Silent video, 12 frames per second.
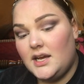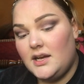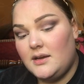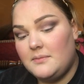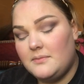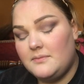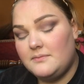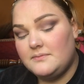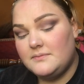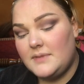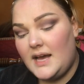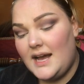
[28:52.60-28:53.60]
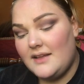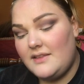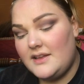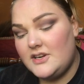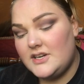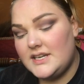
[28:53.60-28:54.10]

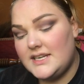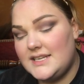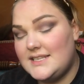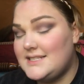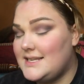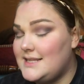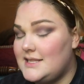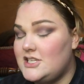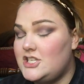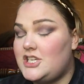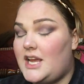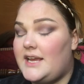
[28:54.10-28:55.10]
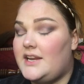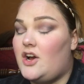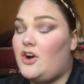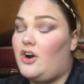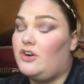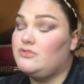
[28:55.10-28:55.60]
highlighter. It is in the shade
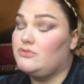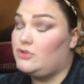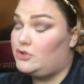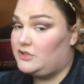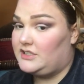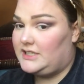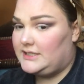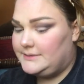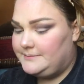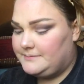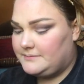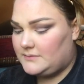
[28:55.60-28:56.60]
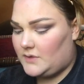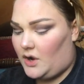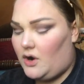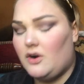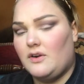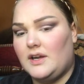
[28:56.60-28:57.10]
Aura.
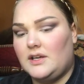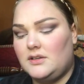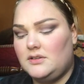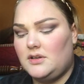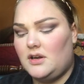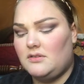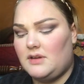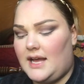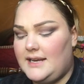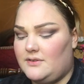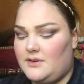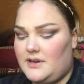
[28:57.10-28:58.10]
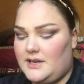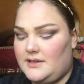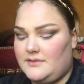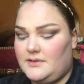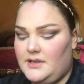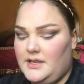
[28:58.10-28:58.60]
I don't know
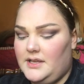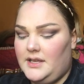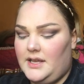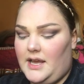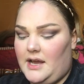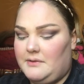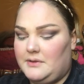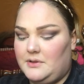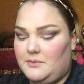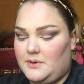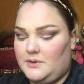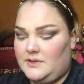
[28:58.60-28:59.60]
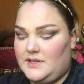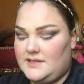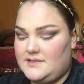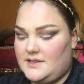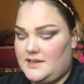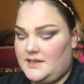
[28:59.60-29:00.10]
how in the world they
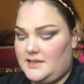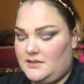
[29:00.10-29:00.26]
say